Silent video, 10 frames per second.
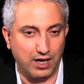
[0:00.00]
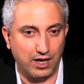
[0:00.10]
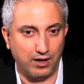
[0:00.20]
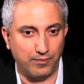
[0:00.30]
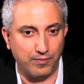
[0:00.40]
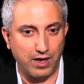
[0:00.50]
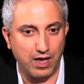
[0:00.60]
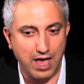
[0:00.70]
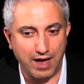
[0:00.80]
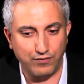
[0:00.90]

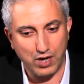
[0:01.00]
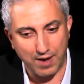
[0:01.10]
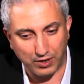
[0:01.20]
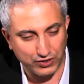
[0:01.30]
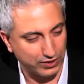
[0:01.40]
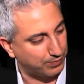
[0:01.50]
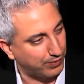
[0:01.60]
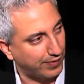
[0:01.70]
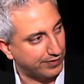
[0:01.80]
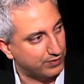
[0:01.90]
Have you had much
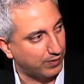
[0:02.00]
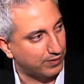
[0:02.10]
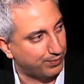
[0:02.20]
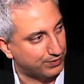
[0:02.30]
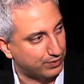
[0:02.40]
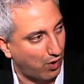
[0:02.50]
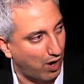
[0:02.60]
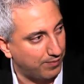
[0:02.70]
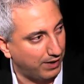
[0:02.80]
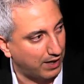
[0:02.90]
experience with
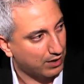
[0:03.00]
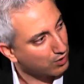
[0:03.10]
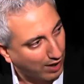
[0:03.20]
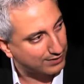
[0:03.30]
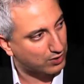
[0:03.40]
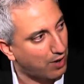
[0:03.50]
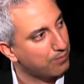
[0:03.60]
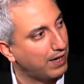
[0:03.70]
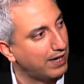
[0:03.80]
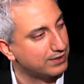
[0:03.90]
prescribing a
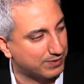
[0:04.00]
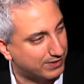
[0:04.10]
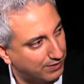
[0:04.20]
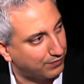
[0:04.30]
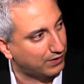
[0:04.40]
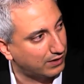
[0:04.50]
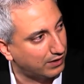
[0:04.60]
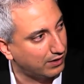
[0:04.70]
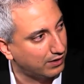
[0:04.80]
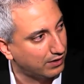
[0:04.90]
nighttime pair
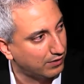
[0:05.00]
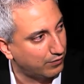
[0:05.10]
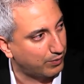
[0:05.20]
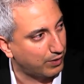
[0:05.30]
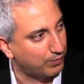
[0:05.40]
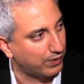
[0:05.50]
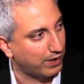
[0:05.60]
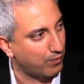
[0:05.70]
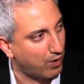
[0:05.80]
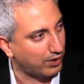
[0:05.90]
specifically for people
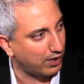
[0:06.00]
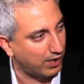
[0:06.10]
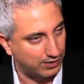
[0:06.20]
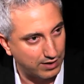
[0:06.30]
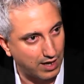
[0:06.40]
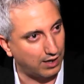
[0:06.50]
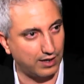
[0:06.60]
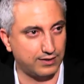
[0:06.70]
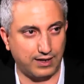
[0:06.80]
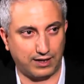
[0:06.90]
that want
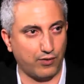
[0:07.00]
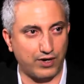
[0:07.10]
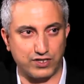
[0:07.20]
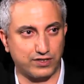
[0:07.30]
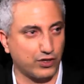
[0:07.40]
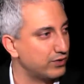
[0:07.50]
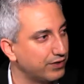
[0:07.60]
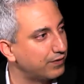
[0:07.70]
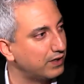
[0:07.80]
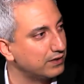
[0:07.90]
their correction's so
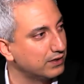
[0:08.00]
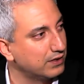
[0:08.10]
different